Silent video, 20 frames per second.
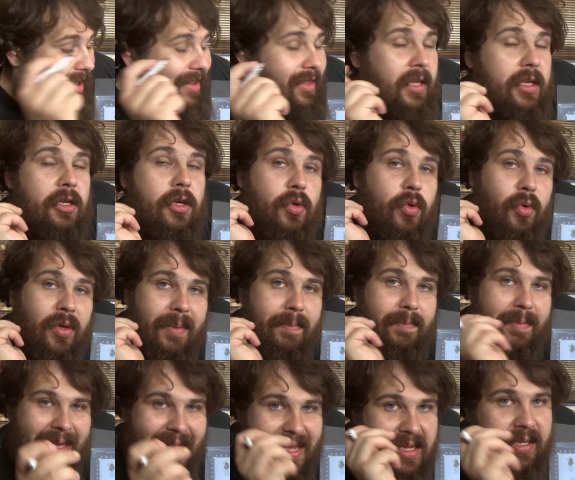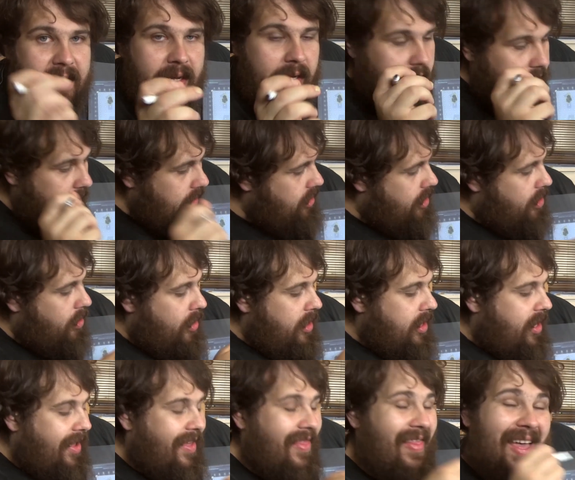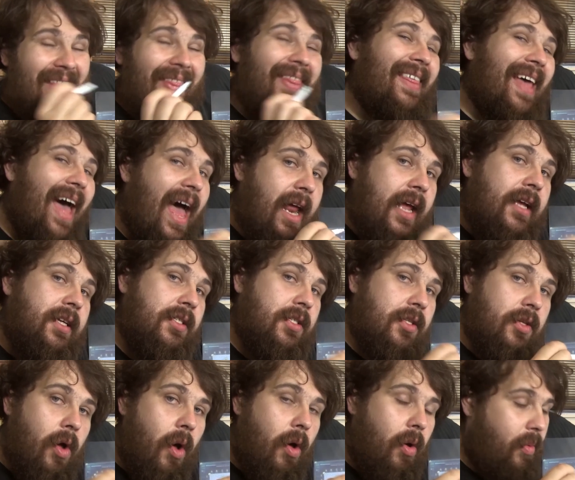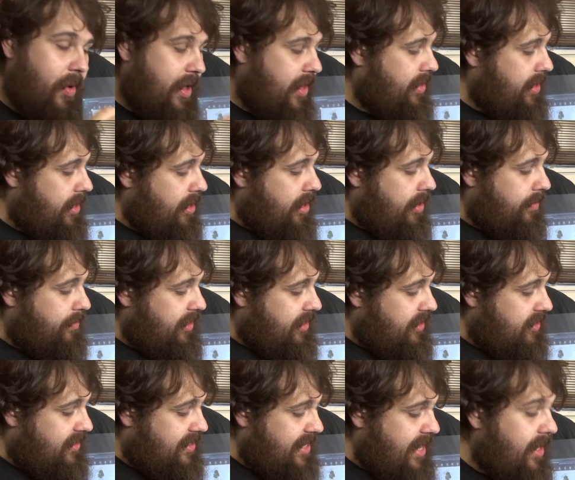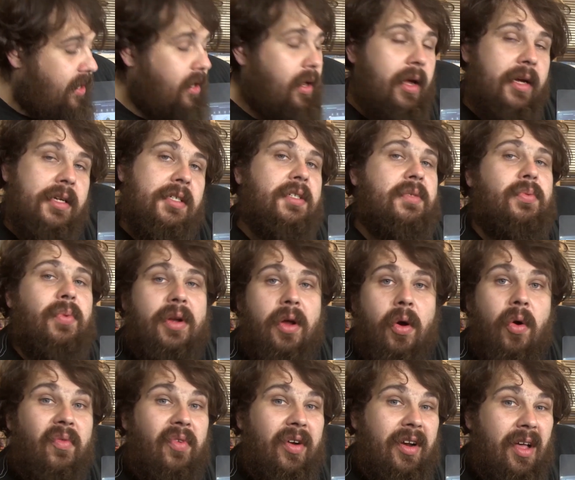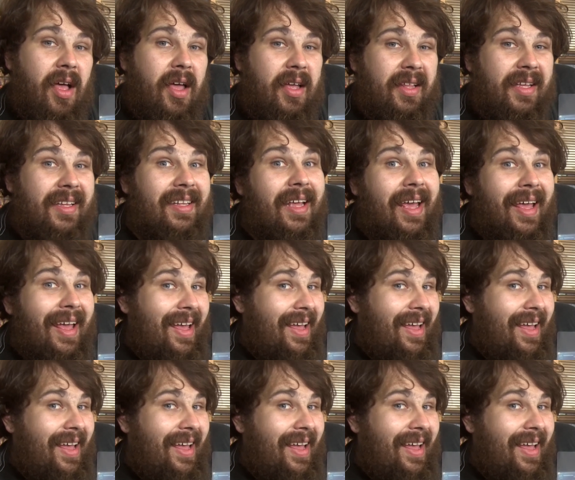and then you immediately know that that is not where they are, because that line just went over an island.